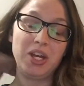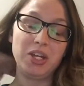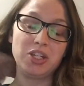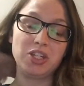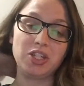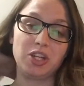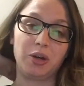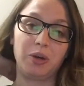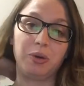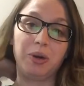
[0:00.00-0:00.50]

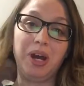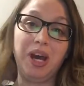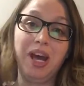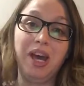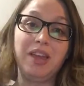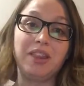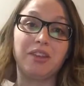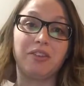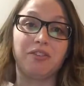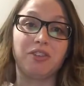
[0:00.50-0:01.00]
So
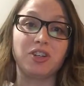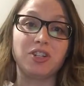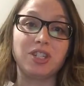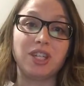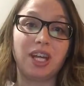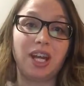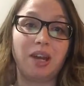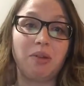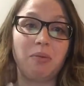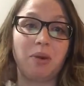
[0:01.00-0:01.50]
the first
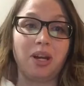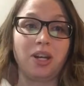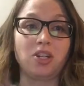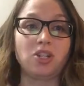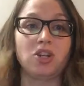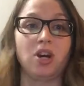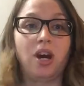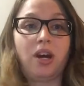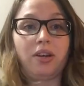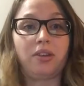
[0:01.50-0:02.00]
thing I want to
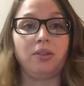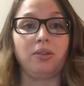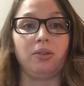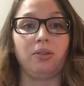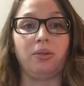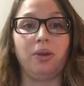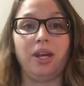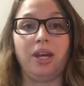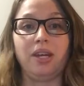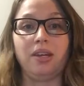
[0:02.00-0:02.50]
talk
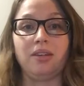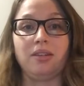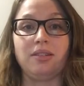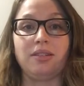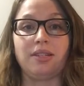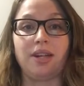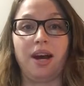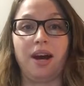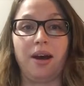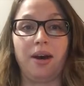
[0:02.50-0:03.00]
through
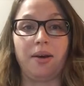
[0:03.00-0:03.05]
is